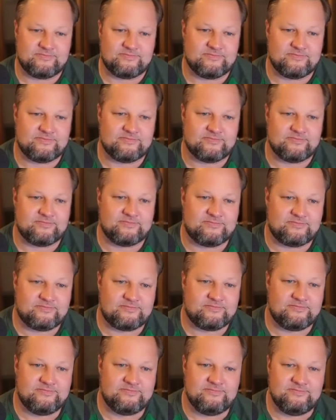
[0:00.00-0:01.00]

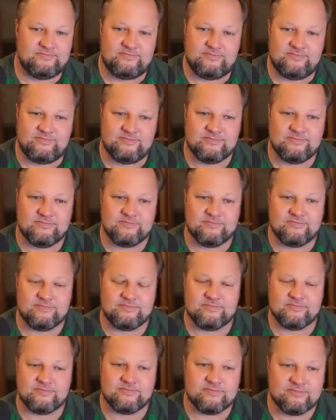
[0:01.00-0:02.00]

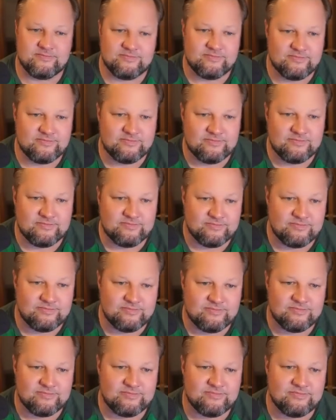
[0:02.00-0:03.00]

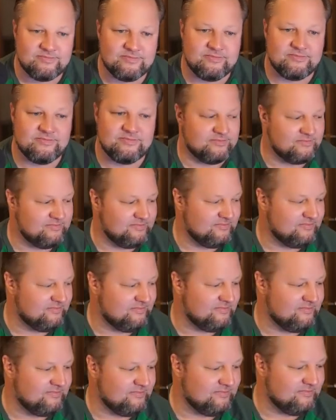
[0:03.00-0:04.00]

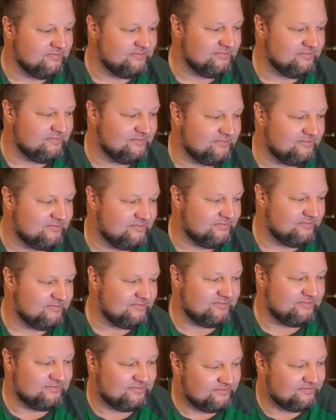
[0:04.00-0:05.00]

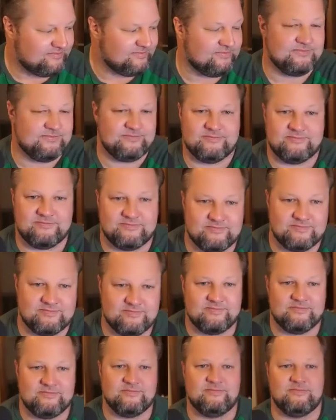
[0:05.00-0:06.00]
The person shown says nothing.